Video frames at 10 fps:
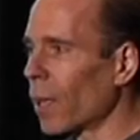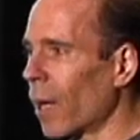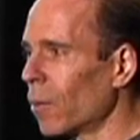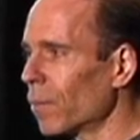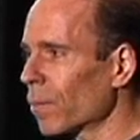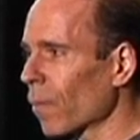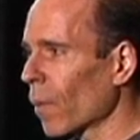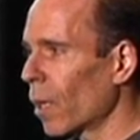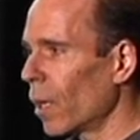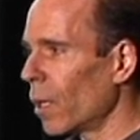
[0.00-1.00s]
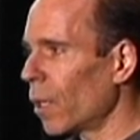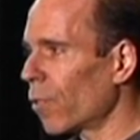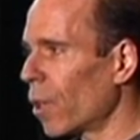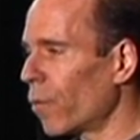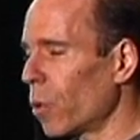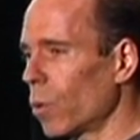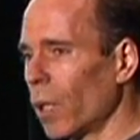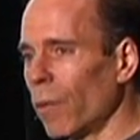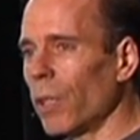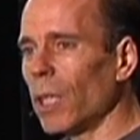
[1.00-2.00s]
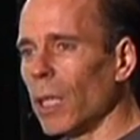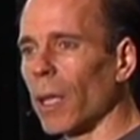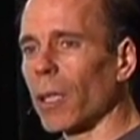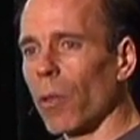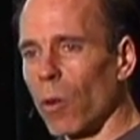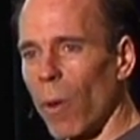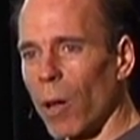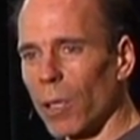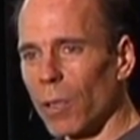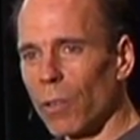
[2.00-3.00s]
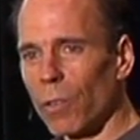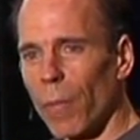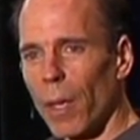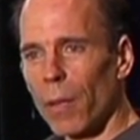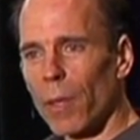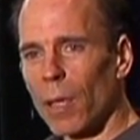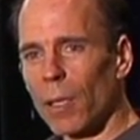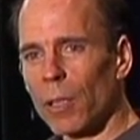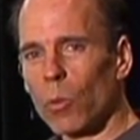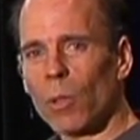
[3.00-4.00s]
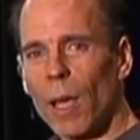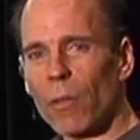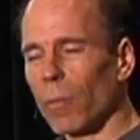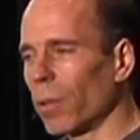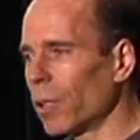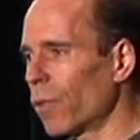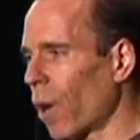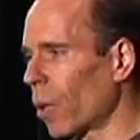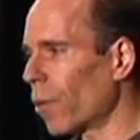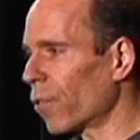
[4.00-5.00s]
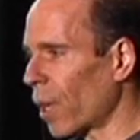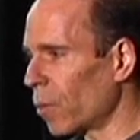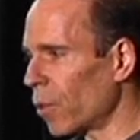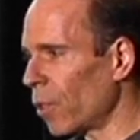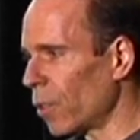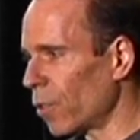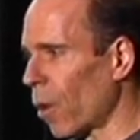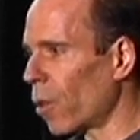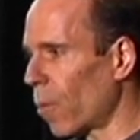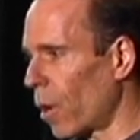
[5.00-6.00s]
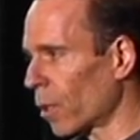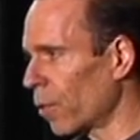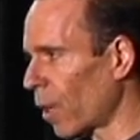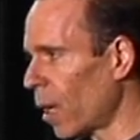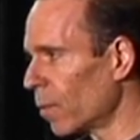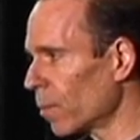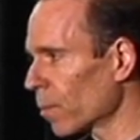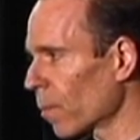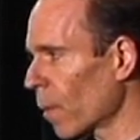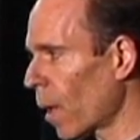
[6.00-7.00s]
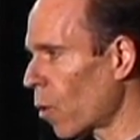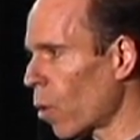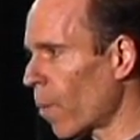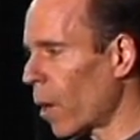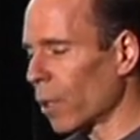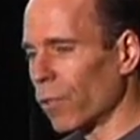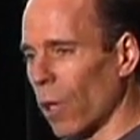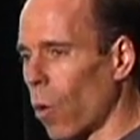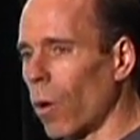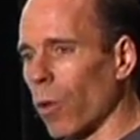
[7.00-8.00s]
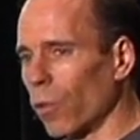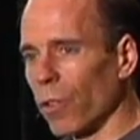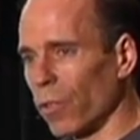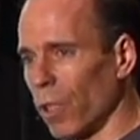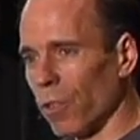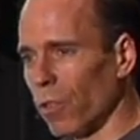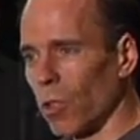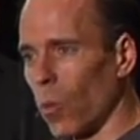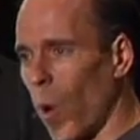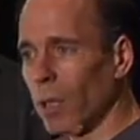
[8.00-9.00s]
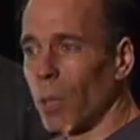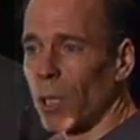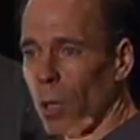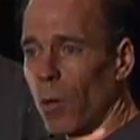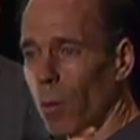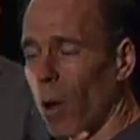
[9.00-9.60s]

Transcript: right now is that if you live and eat like other Americans, then you inevitably develop the same diseases other Americans get, and all Americans get all those diseases, and you wind up like other